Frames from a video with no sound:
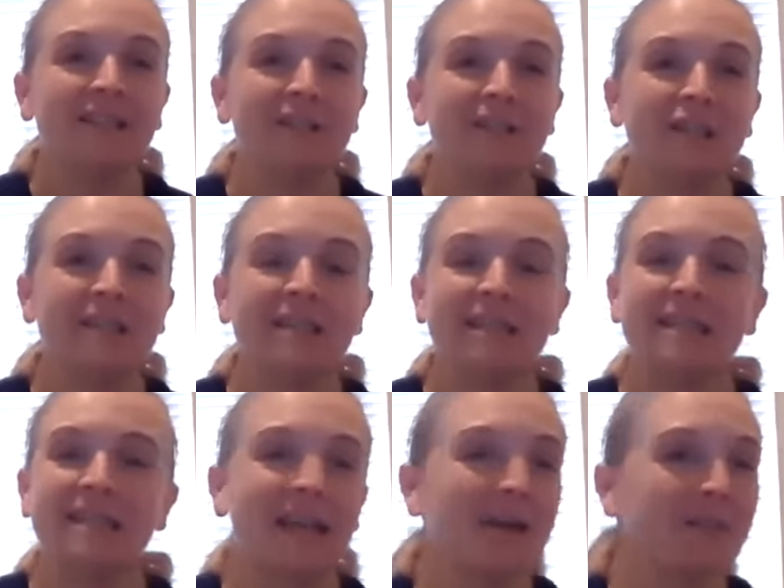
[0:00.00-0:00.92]
just
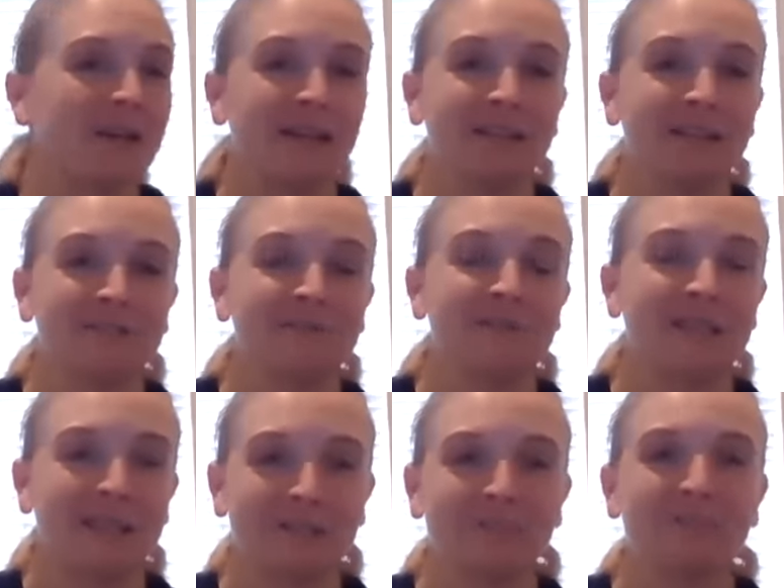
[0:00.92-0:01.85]
needs to get out there.
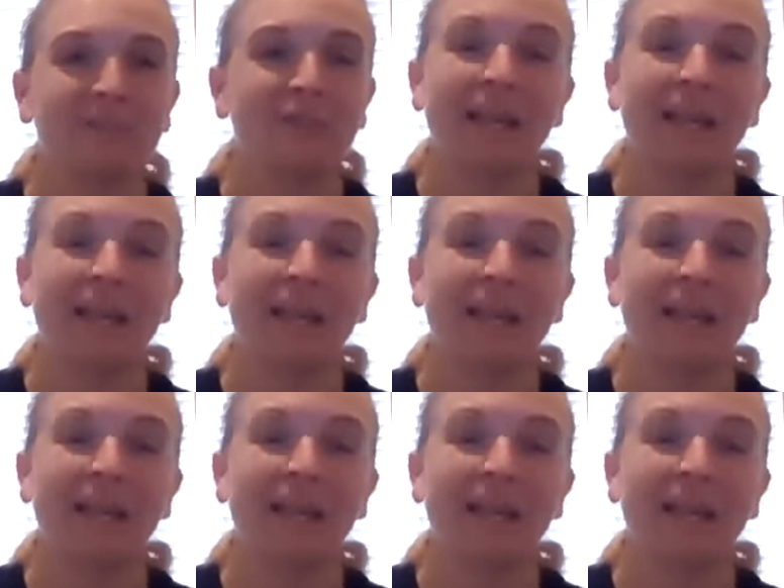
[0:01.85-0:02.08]
So